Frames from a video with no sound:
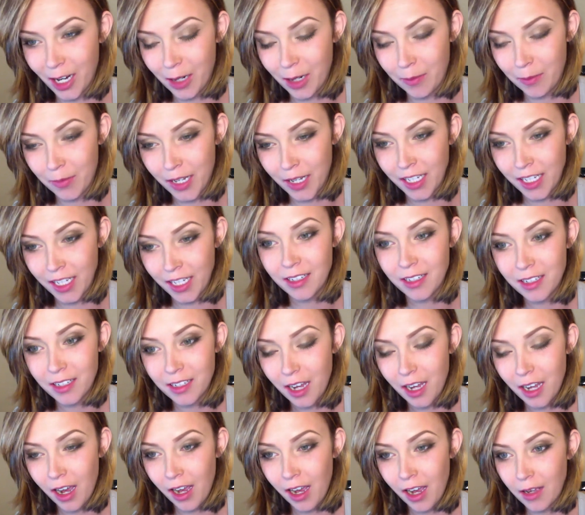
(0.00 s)
But
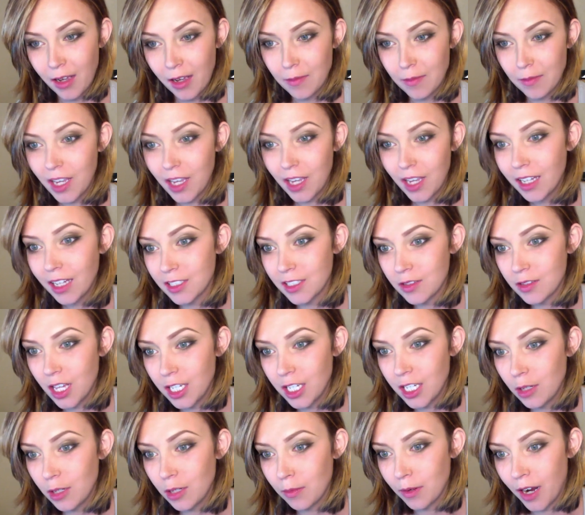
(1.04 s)
yeah, so thank you,
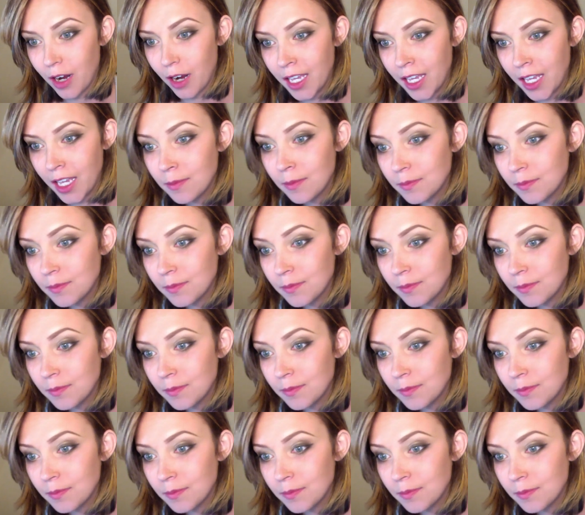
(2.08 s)
Bryant.